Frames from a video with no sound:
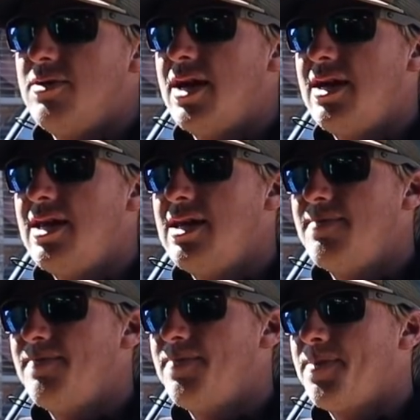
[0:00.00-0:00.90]
one ain't
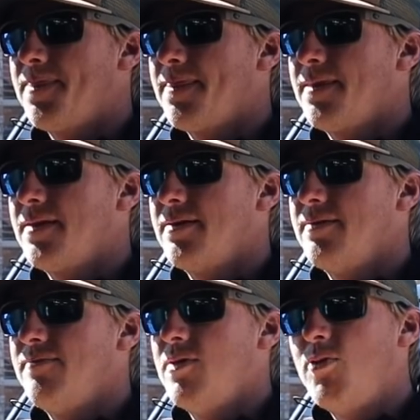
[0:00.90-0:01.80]
in,
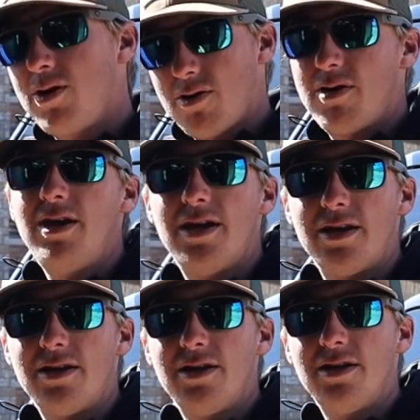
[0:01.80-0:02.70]
but we are
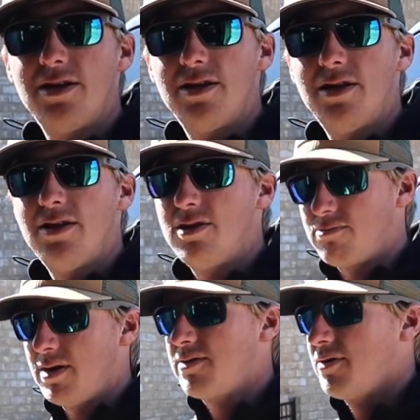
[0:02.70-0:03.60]
in the
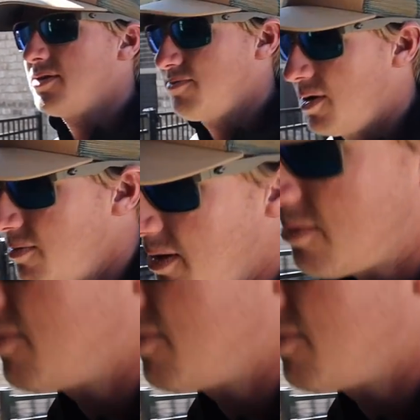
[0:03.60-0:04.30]
Red Crest boat. That's